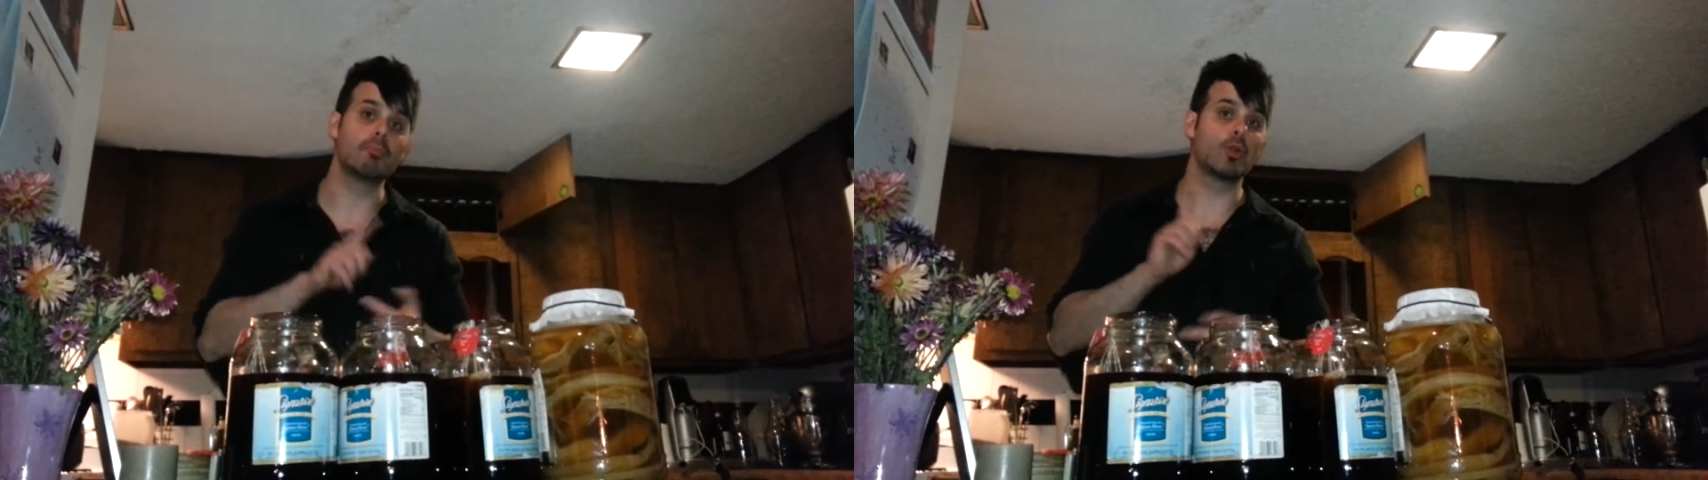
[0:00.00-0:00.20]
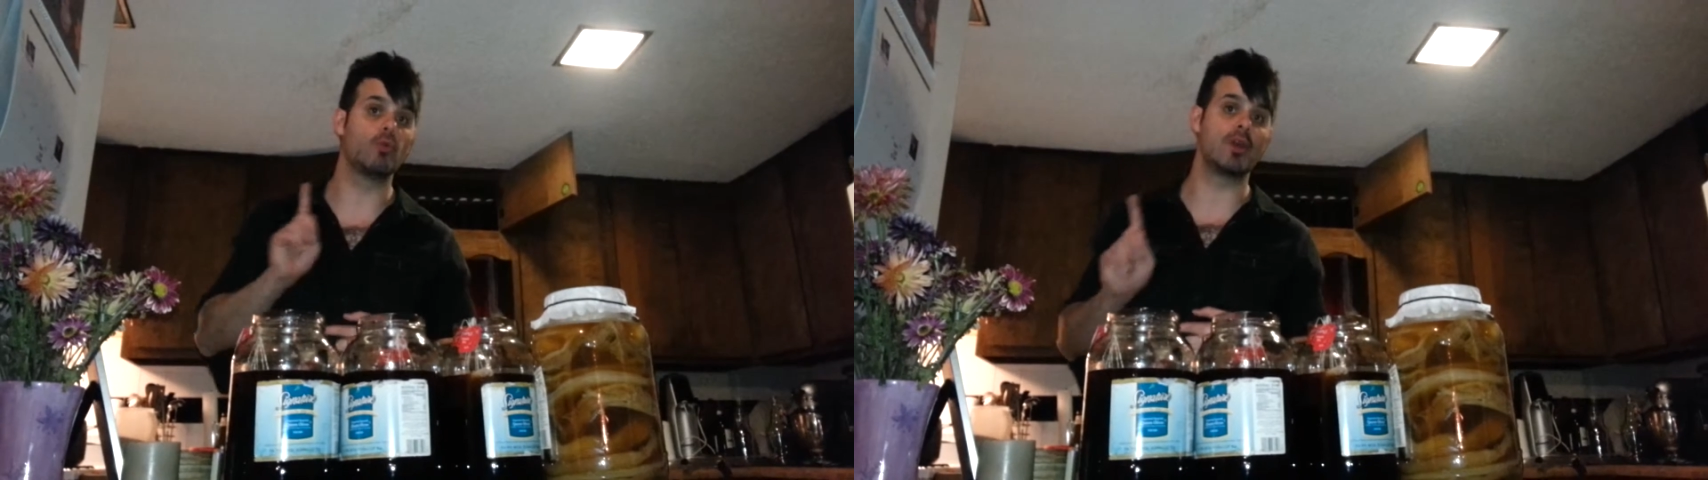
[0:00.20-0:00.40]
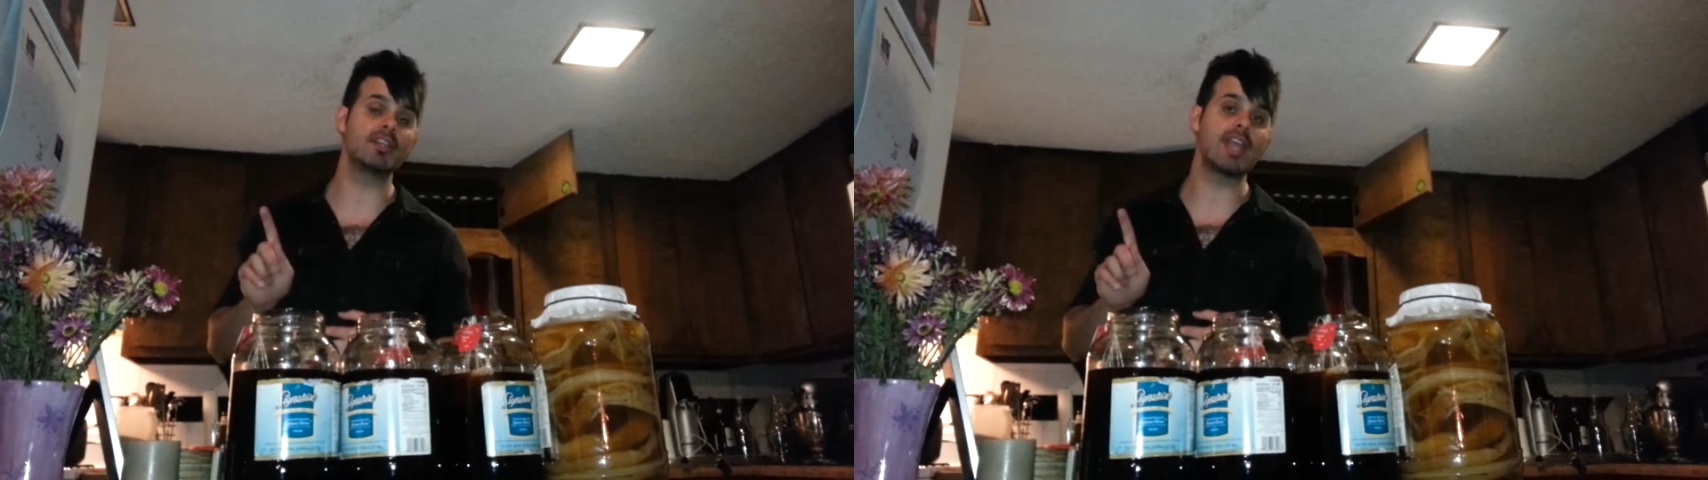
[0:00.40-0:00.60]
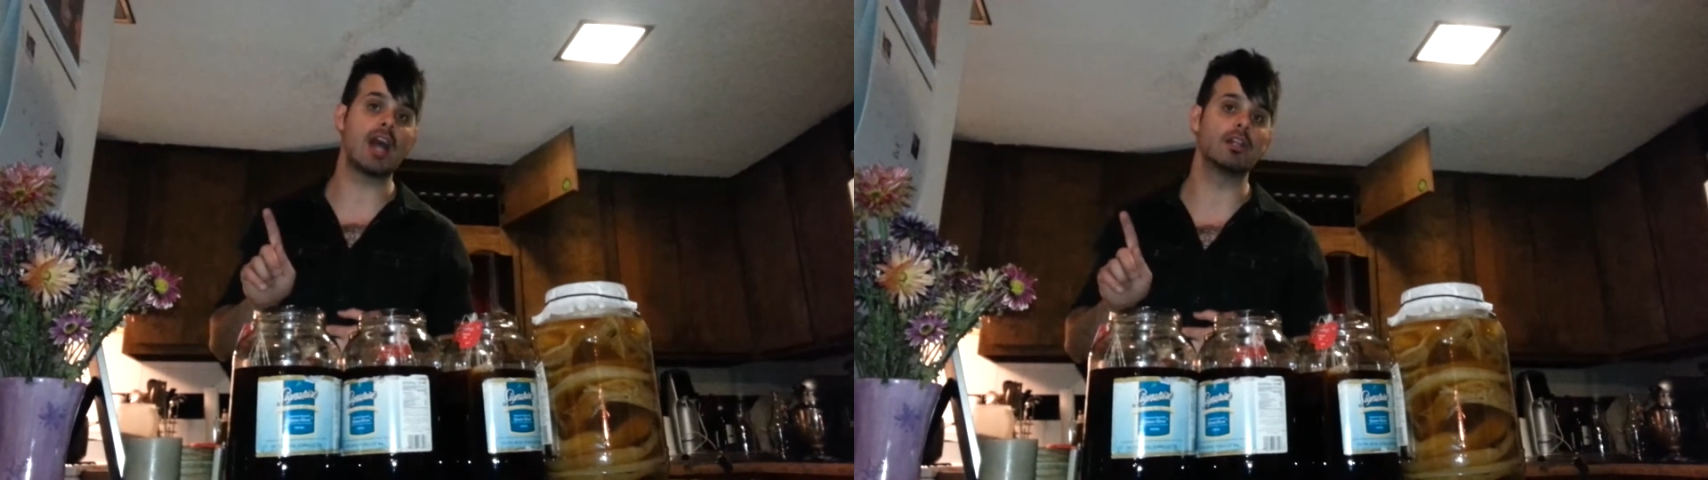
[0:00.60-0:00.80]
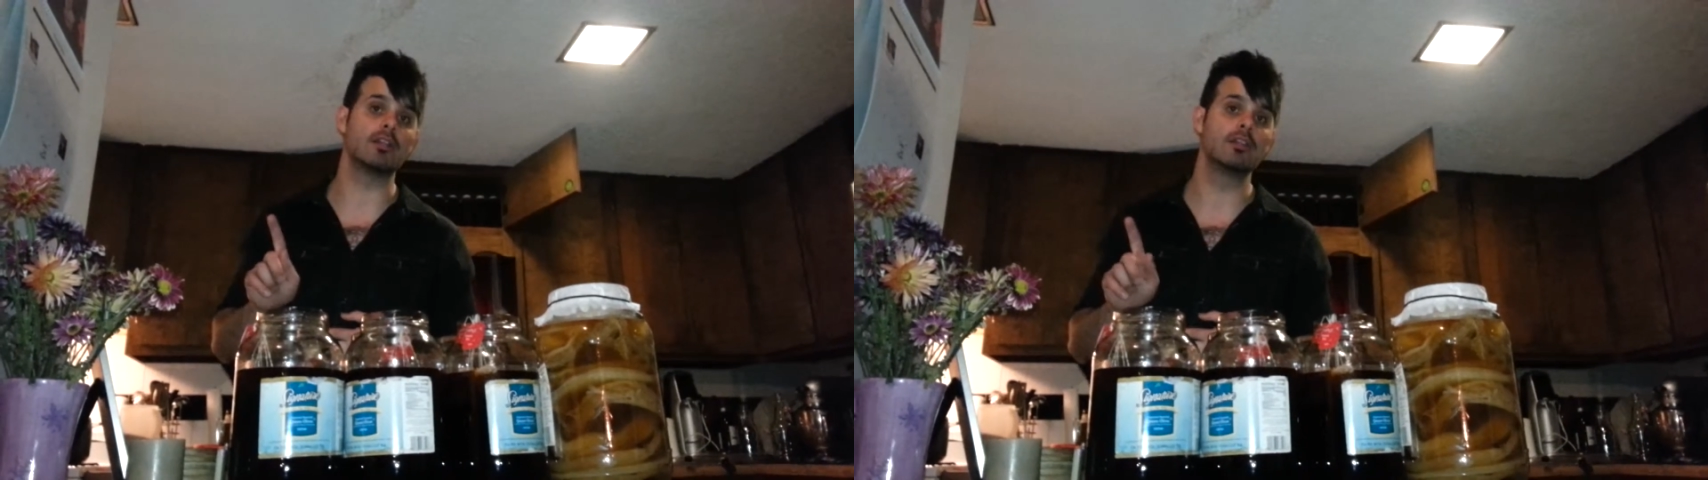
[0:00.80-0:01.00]
per 1
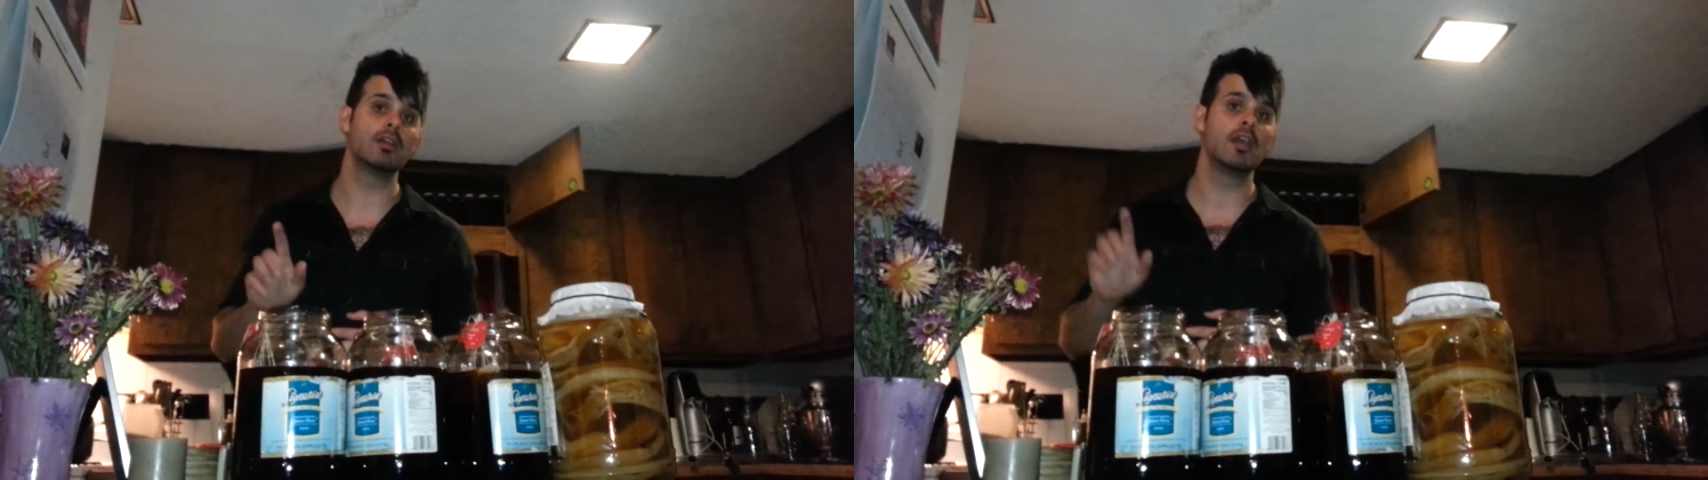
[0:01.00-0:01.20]
gallon,